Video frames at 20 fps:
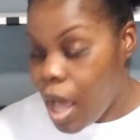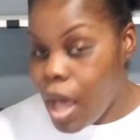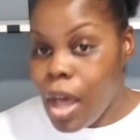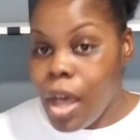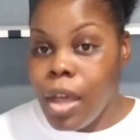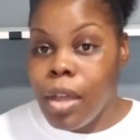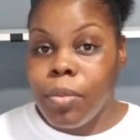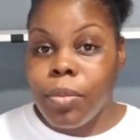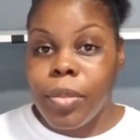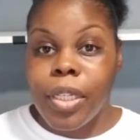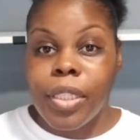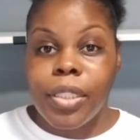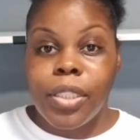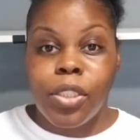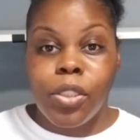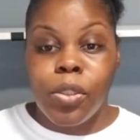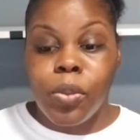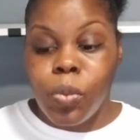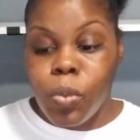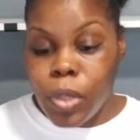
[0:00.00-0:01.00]
I
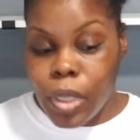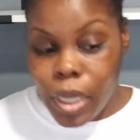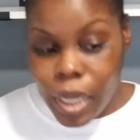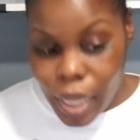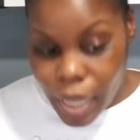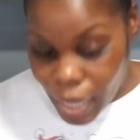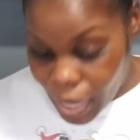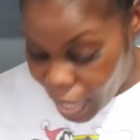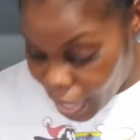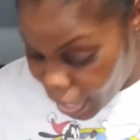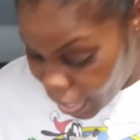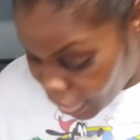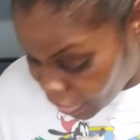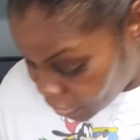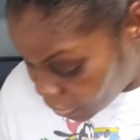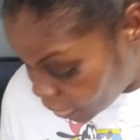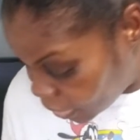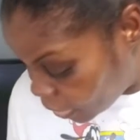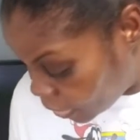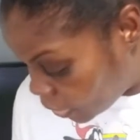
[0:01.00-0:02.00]
do want to
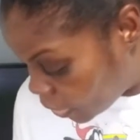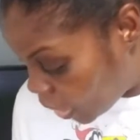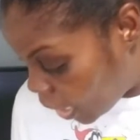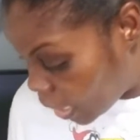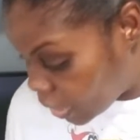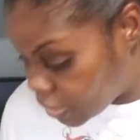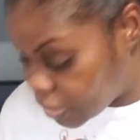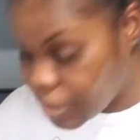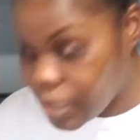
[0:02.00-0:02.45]
add that